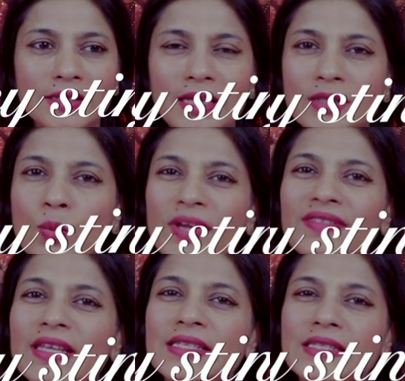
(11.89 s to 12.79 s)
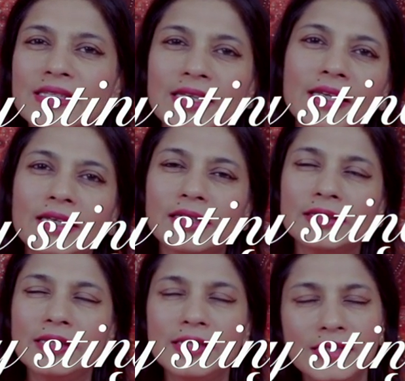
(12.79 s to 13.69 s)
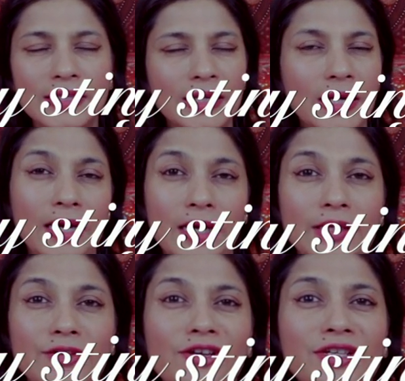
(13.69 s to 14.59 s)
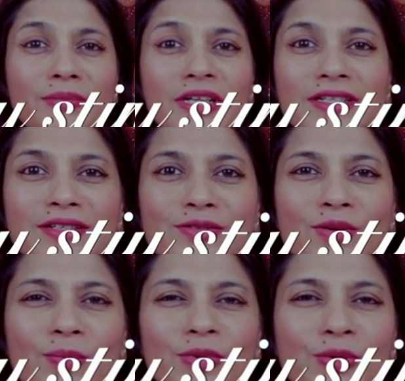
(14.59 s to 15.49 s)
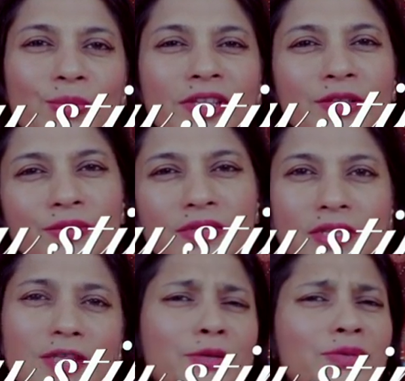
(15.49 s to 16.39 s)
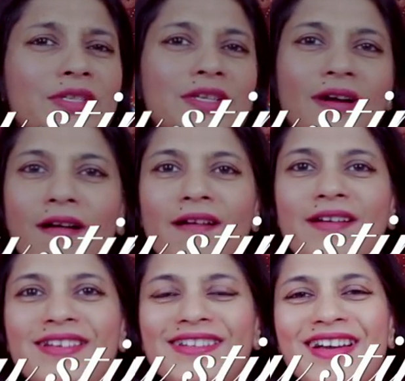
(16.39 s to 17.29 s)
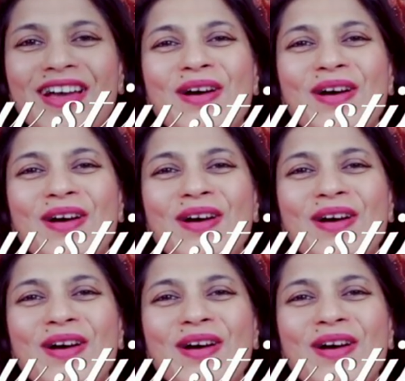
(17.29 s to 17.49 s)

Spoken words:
that when they sting hard, right? My dear Scorpio, when you sting hard.